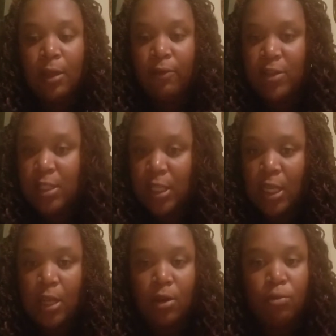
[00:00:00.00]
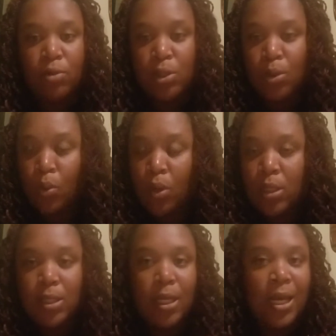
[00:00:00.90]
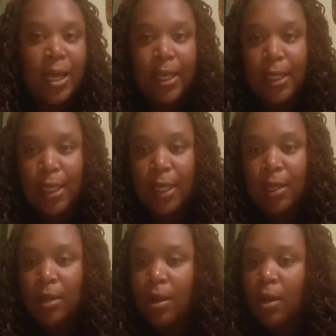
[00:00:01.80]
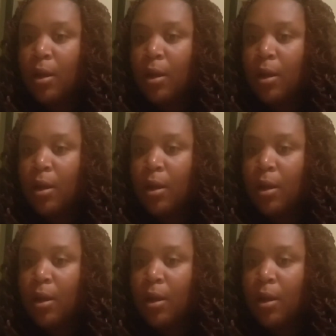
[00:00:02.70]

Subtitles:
visiting resorts, hiking,